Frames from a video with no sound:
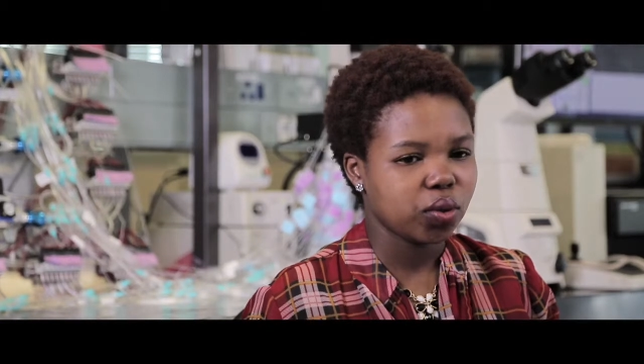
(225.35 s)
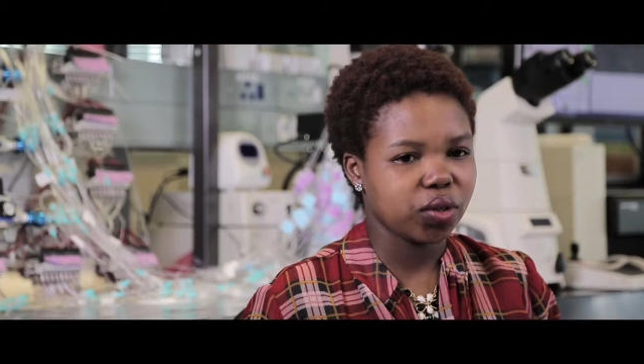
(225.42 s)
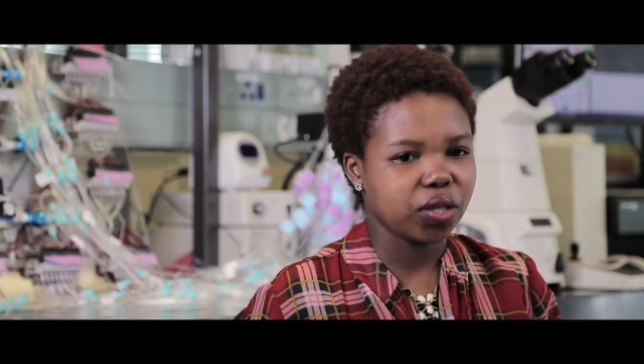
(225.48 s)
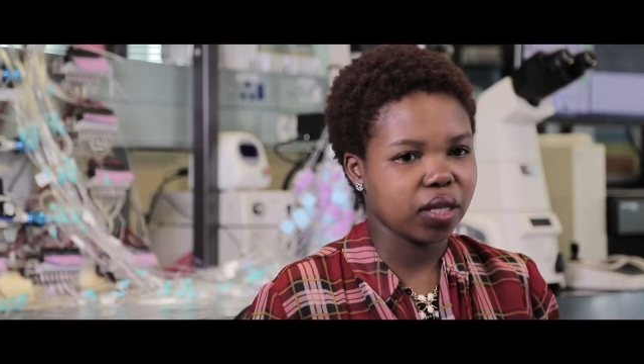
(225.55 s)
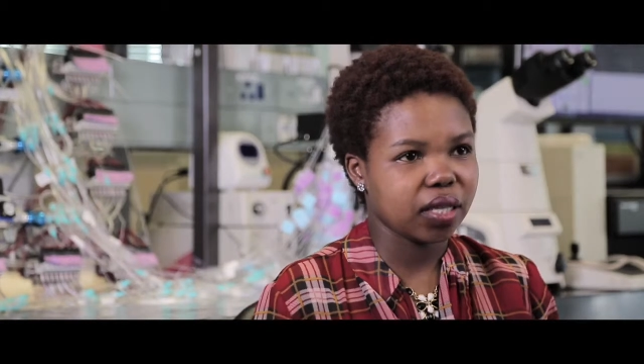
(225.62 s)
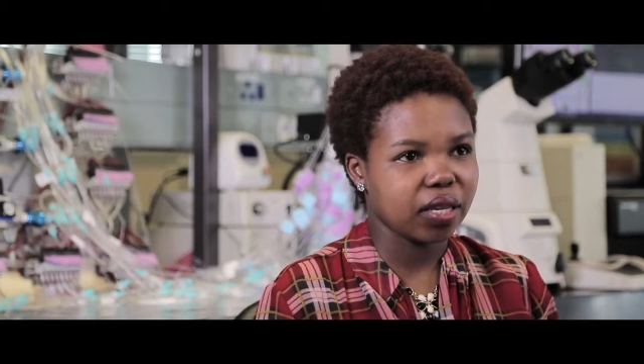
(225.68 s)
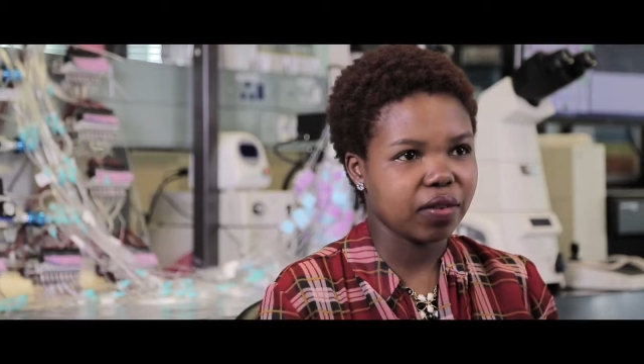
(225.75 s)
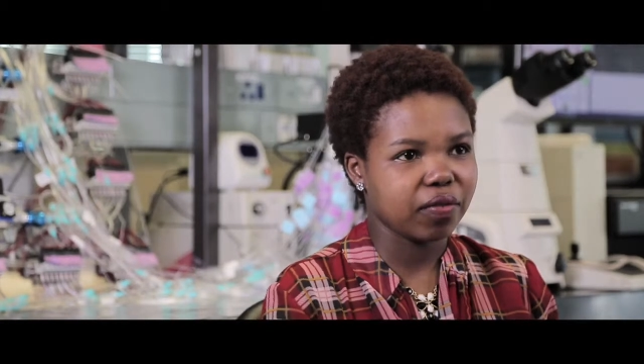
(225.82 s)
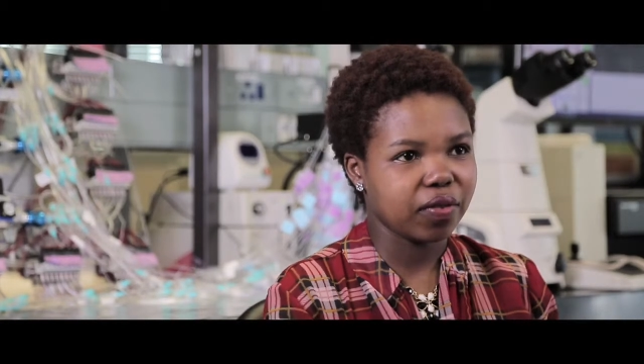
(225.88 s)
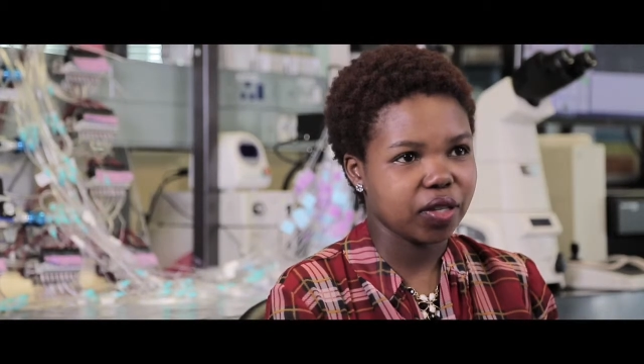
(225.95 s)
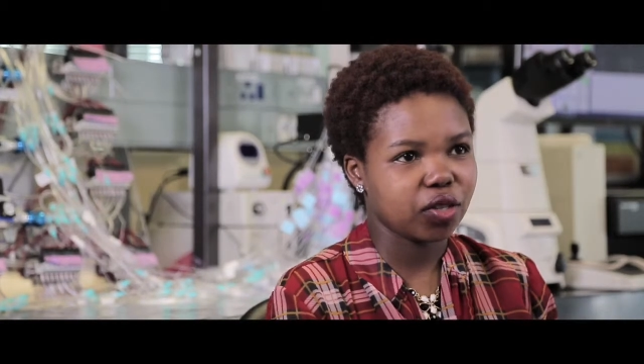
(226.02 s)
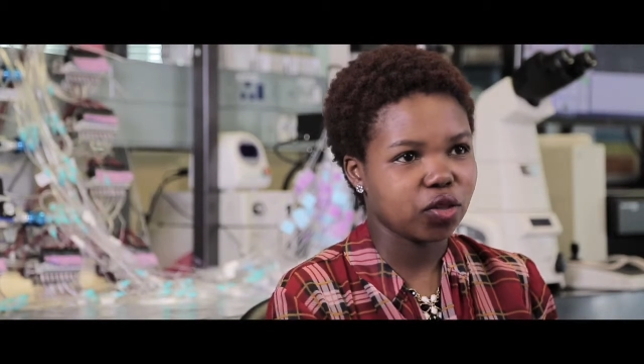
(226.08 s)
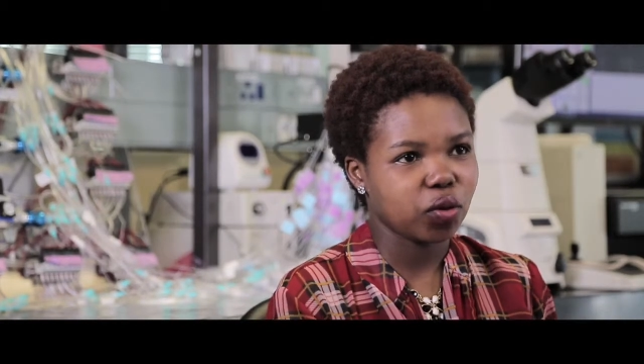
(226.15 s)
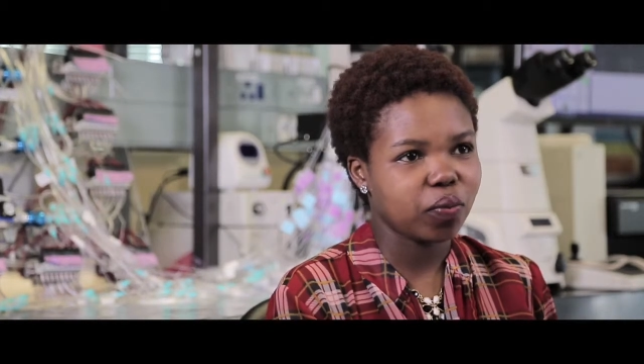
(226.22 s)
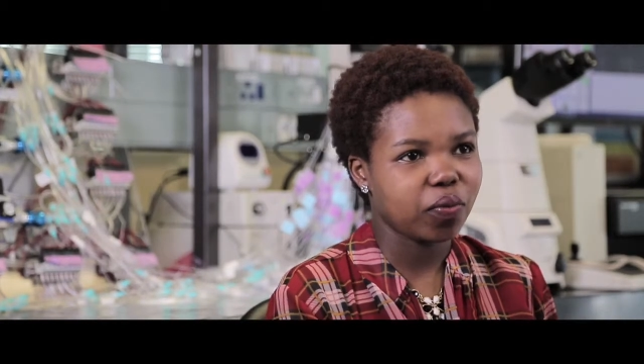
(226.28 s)
just have a
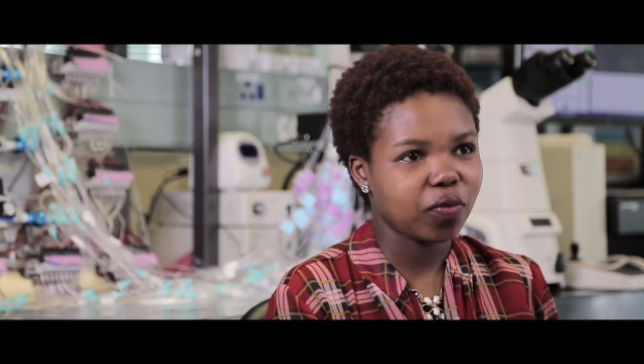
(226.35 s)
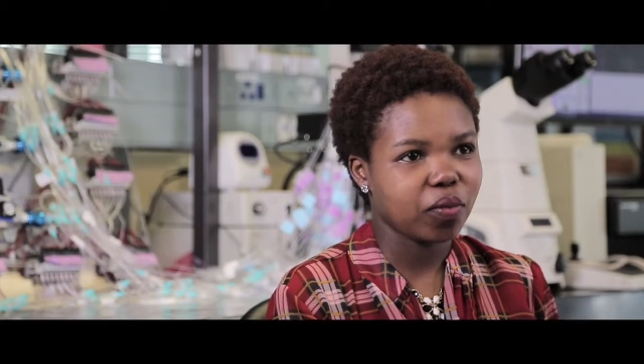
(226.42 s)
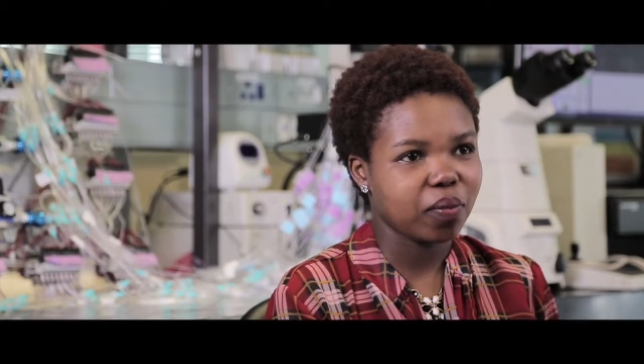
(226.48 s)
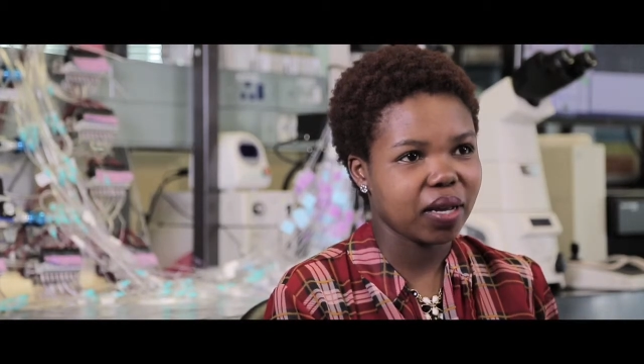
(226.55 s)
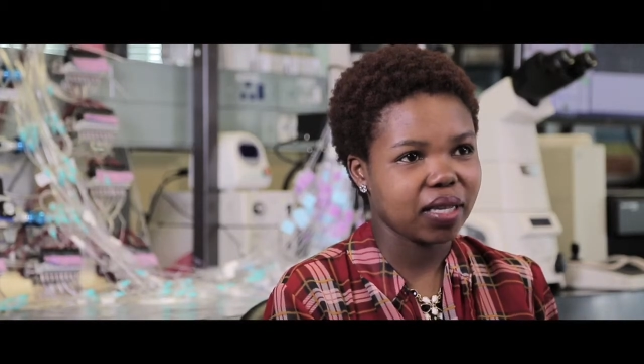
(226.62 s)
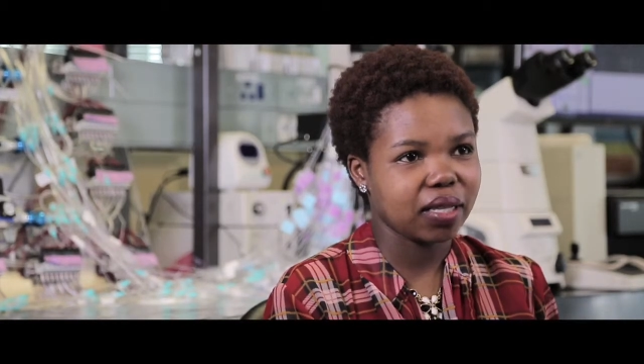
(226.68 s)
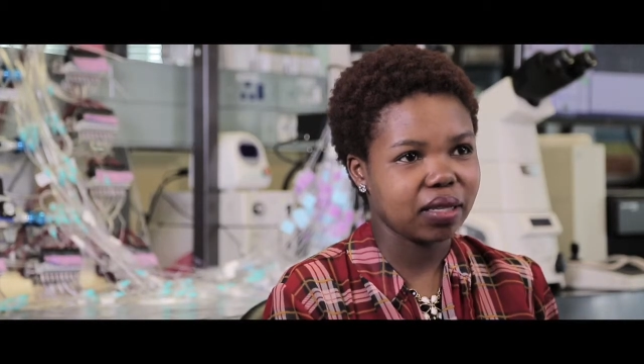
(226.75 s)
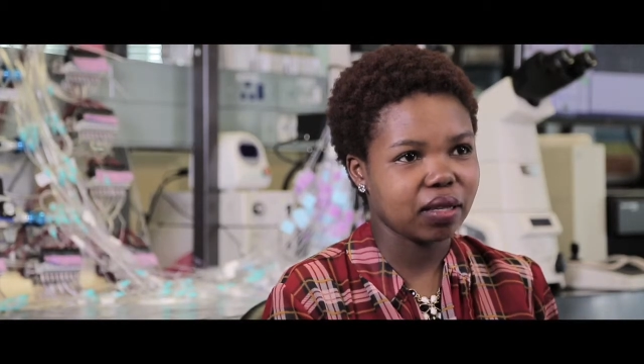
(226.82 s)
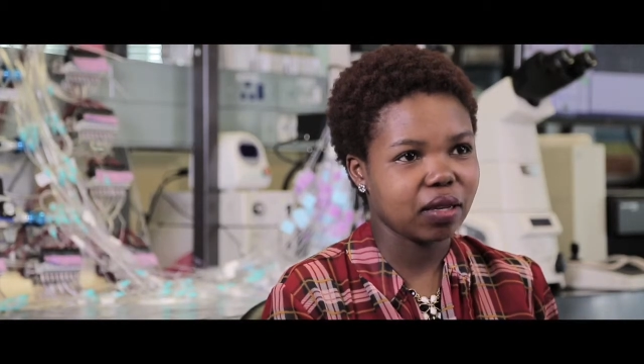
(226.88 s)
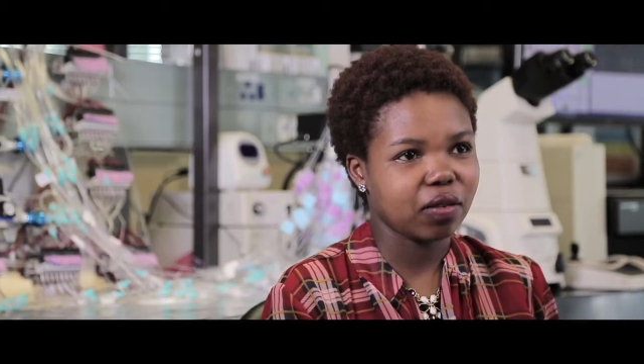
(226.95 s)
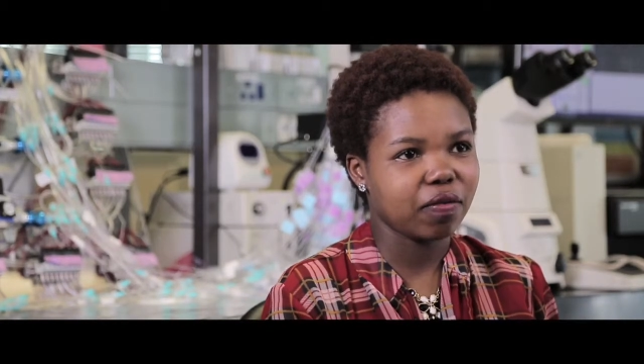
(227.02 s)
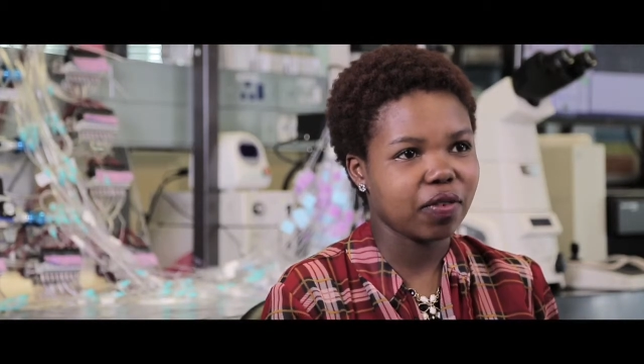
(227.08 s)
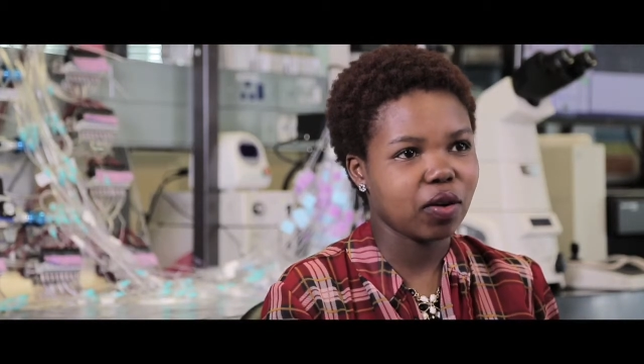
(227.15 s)
job for myself.